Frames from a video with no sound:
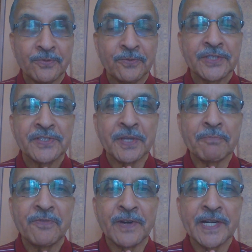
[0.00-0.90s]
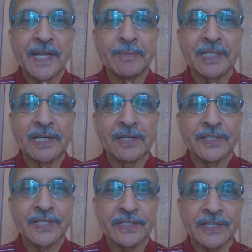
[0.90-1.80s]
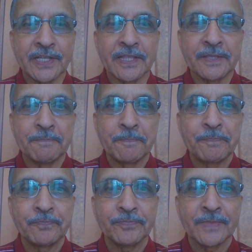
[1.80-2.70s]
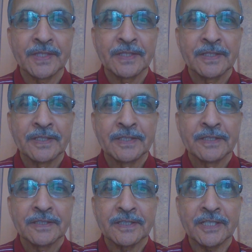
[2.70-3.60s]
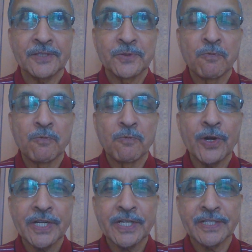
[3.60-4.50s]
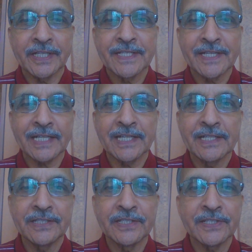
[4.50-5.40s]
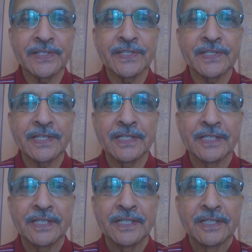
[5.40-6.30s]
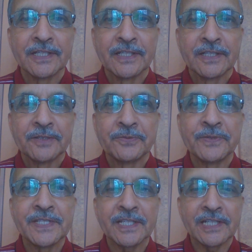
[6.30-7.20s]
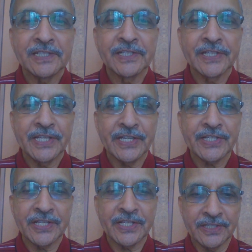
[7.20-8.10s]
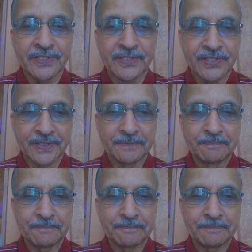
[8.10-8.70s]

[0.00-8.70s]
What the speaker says: with some fundamental discussion as to what exactly this physical creation is.